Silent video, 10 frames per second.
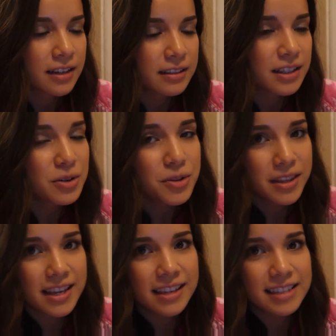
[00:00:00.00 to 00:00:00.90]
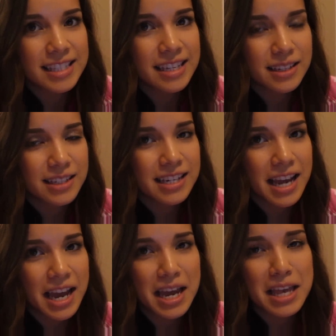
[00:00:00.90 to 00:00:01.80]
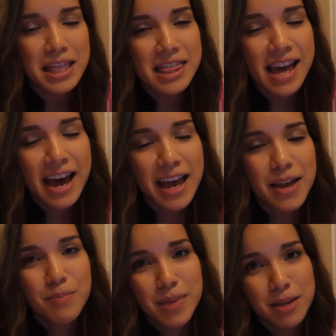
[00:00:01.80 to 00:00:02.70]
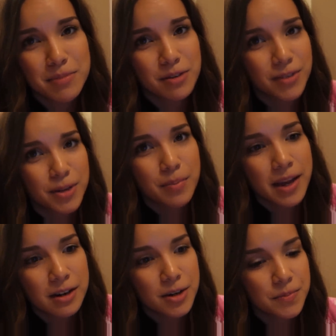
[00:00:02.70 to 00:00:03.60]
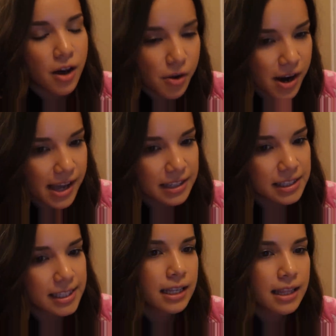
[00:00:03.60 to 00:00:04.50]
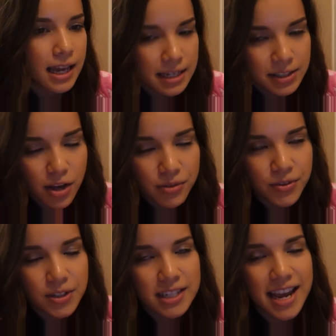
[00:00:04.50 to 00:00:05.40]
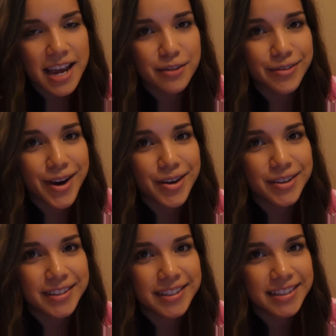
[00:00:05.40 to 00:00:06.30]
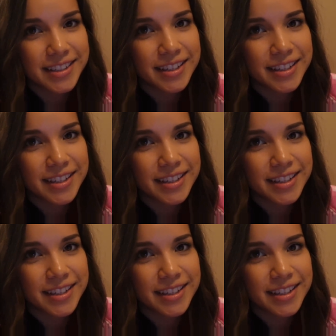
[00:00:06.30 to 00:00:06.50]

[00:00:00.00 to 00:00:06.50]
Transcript: little things in today that made me feel better. All right, that is all for today, folks.